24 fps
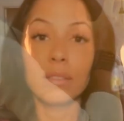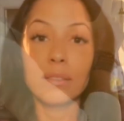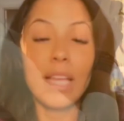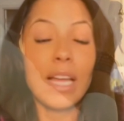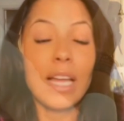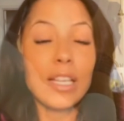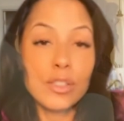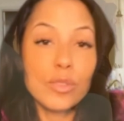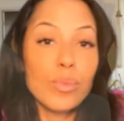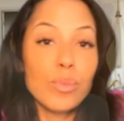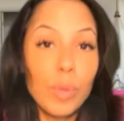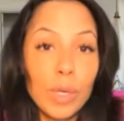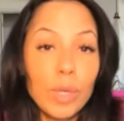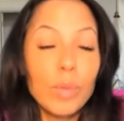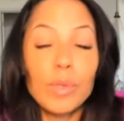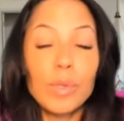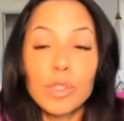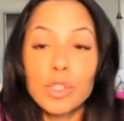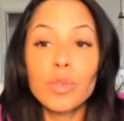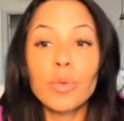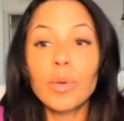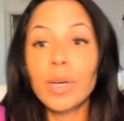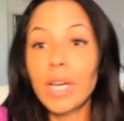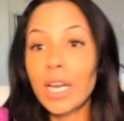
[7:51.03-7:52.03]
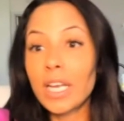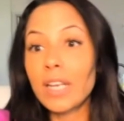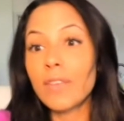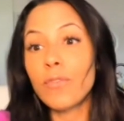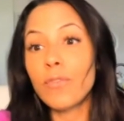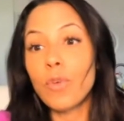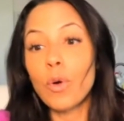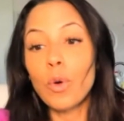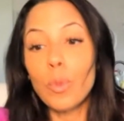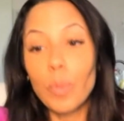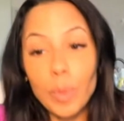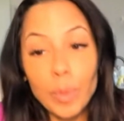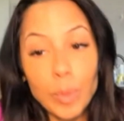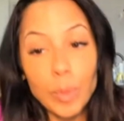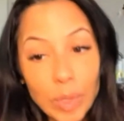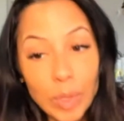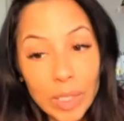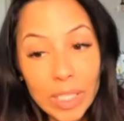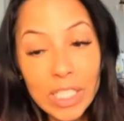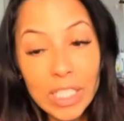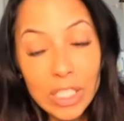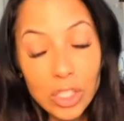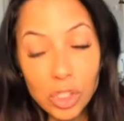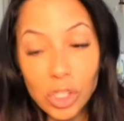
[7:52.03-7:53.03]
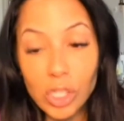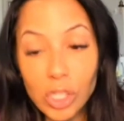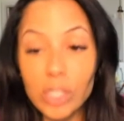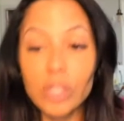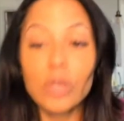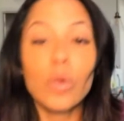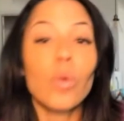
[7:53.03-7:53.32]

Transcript: That's what it was created for. We release certain